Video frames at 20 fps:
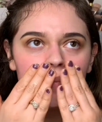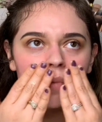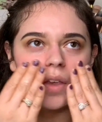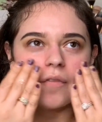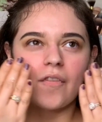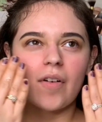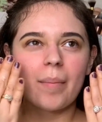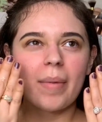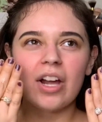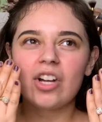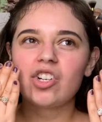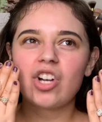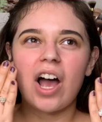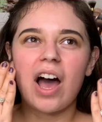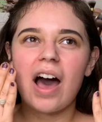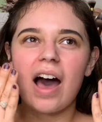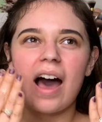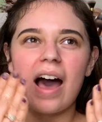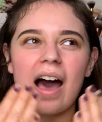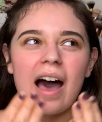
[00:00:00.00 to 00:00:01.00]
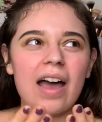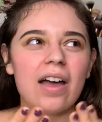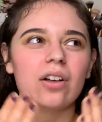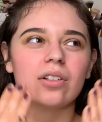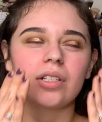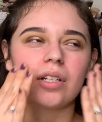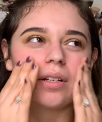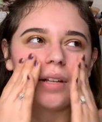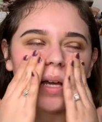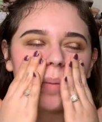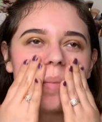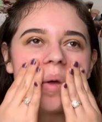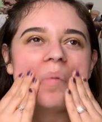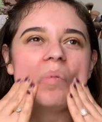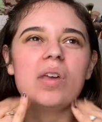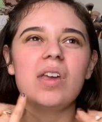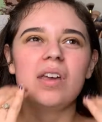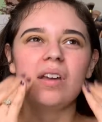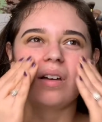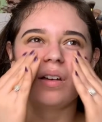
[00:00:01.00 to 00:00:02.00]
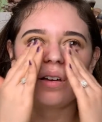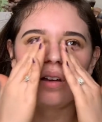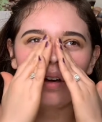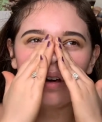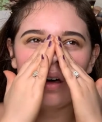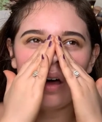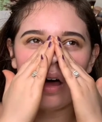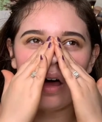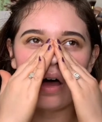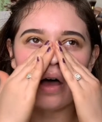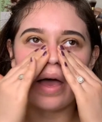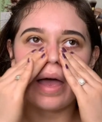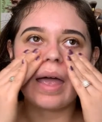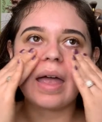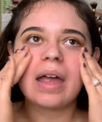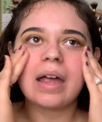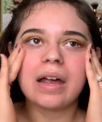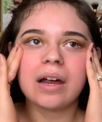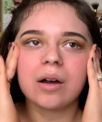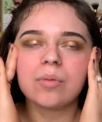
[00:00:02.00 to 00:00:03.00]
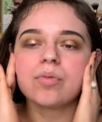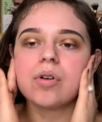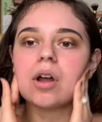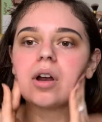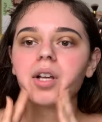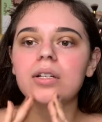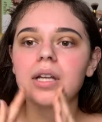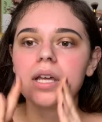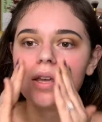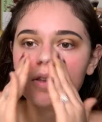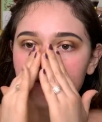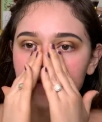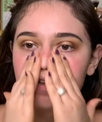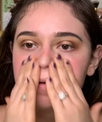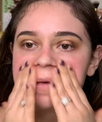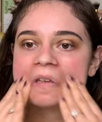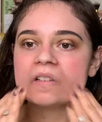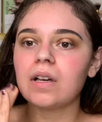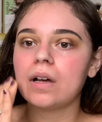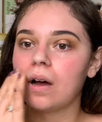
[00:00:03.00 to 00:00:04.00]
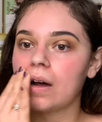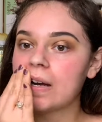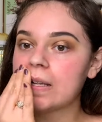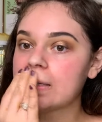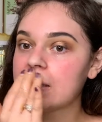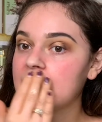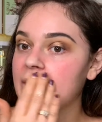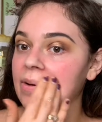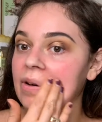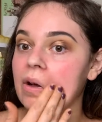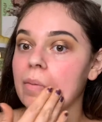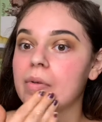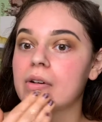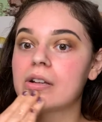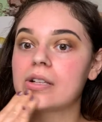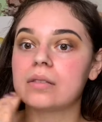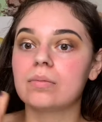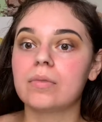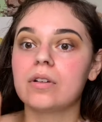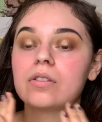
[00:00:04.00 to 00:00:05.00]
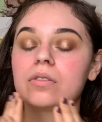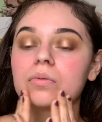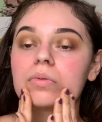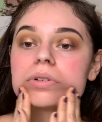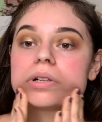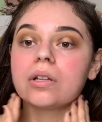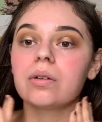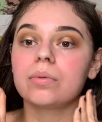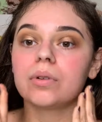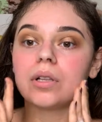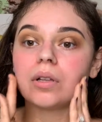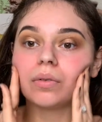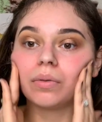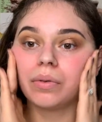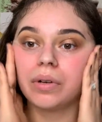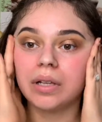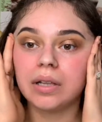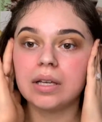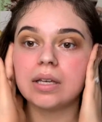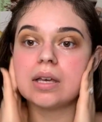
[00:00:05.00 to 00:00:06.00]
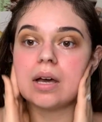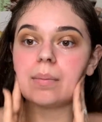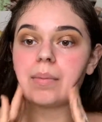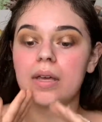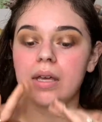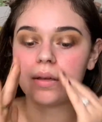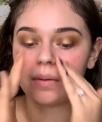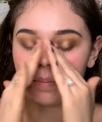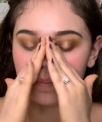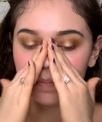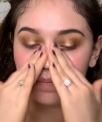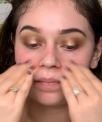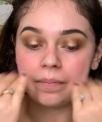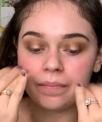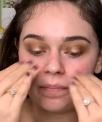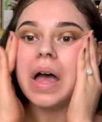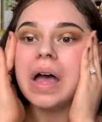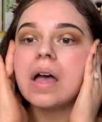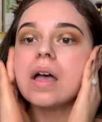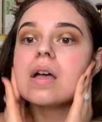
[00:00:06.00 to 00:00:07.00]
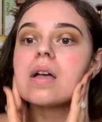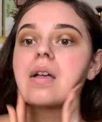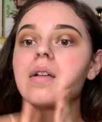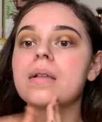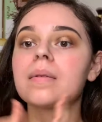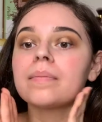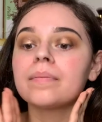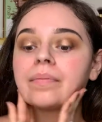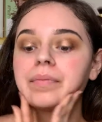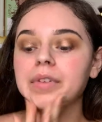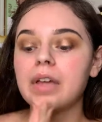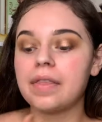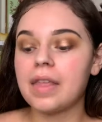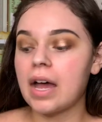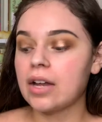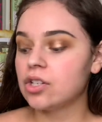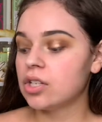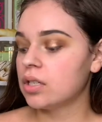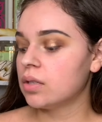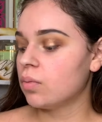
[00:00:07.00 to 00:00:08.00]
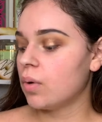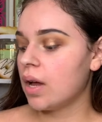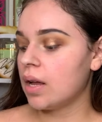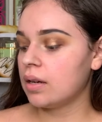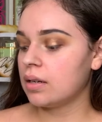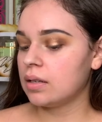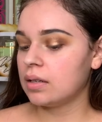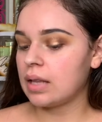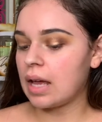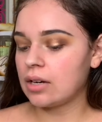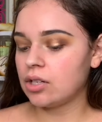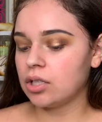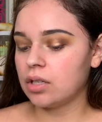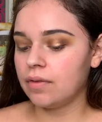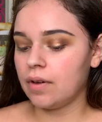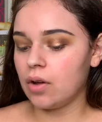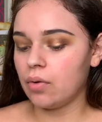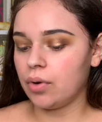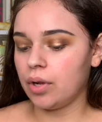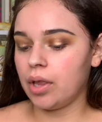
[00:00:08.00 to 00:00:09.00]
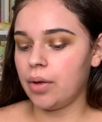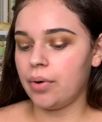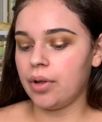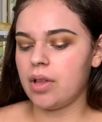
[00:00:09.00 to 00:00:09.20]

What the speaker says: from my childhood. Like, maybe a hair product I used to use. I honestly don't know, but it smells really, really, really yummy. And that just felt really, really